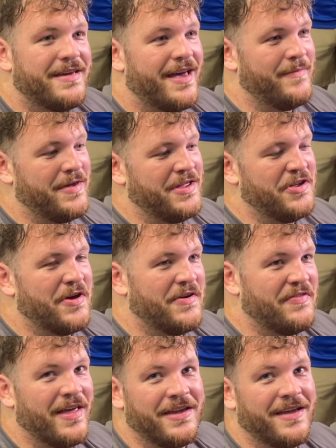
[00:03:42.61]
I mean, you
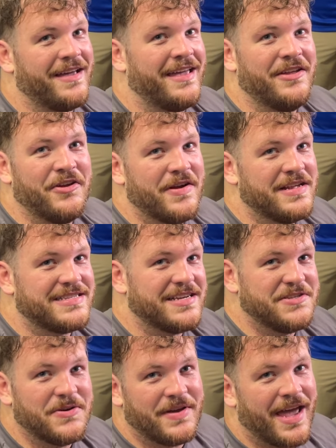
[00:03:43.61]
have, like, again, your
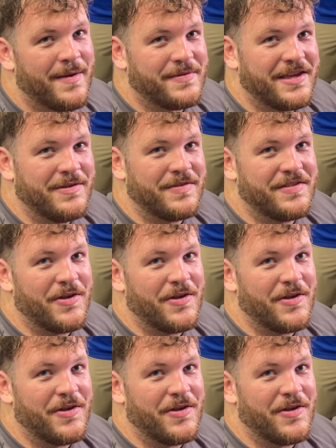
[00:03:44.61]
inside zone gap schemes.